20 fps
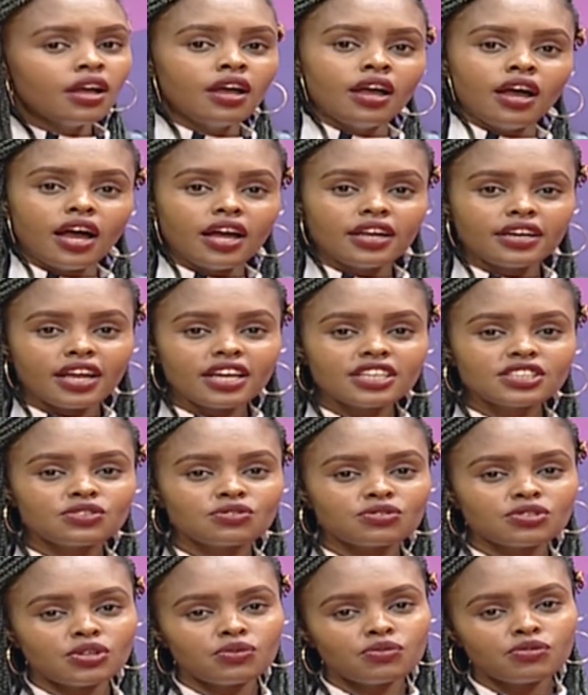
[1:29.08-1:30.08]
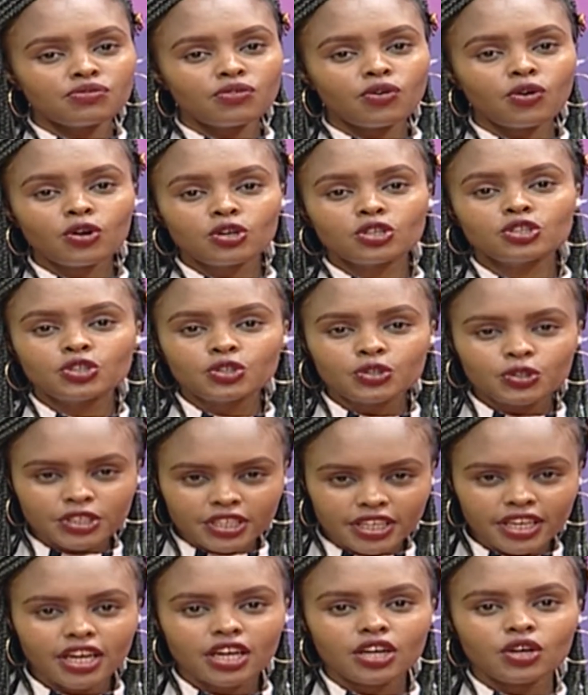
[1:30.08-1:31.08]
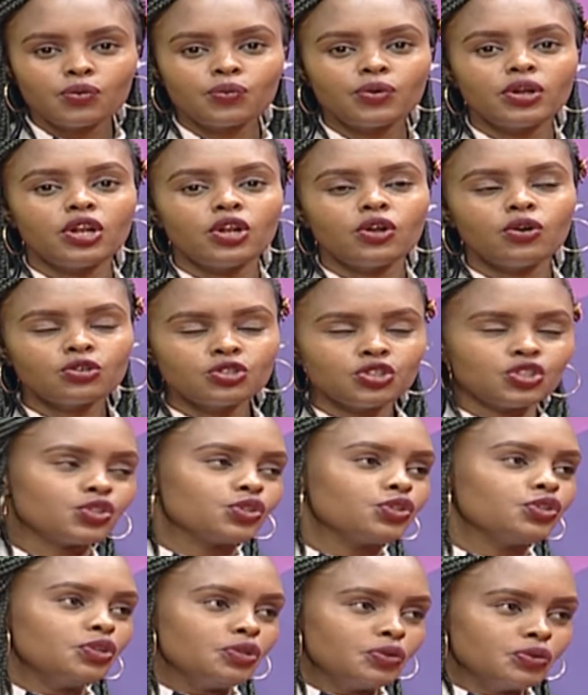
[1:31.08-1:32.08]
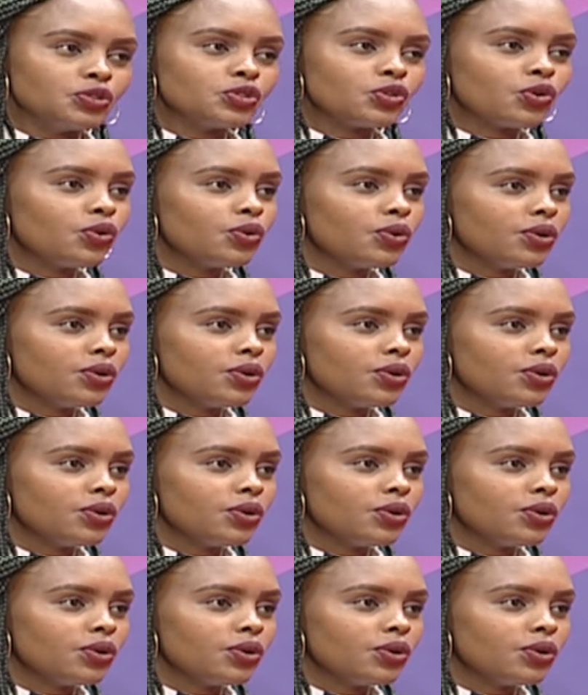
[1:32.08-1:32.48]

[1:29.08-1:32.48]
And as today we've called you here, we launch your new song.